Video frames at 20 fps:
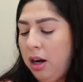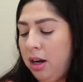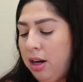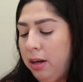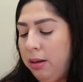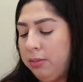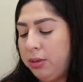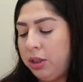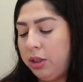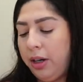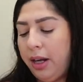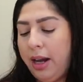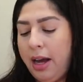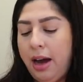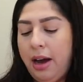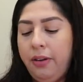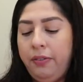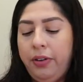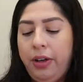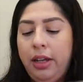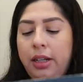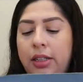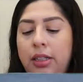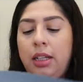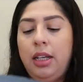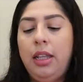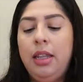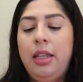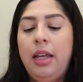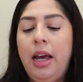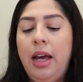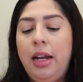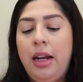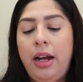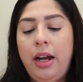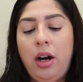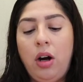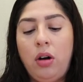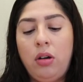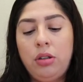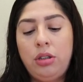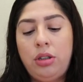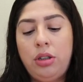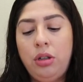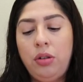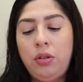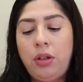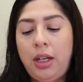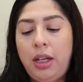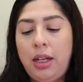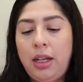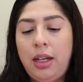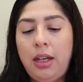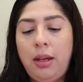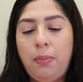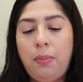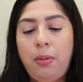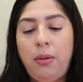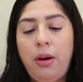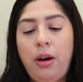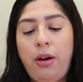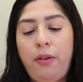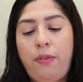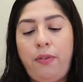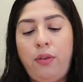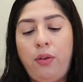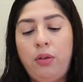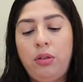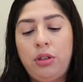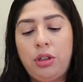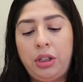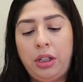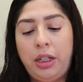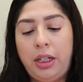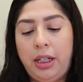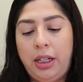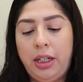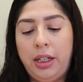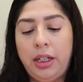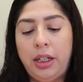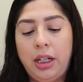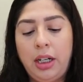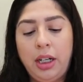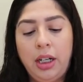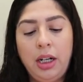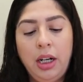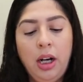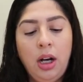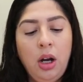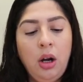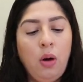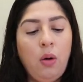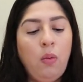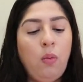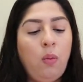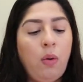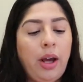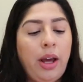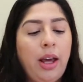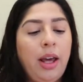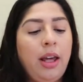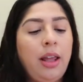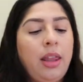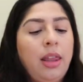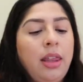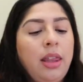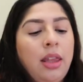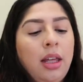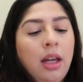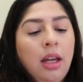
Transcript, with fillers: Um, so I have it. Then I also keep a folder here with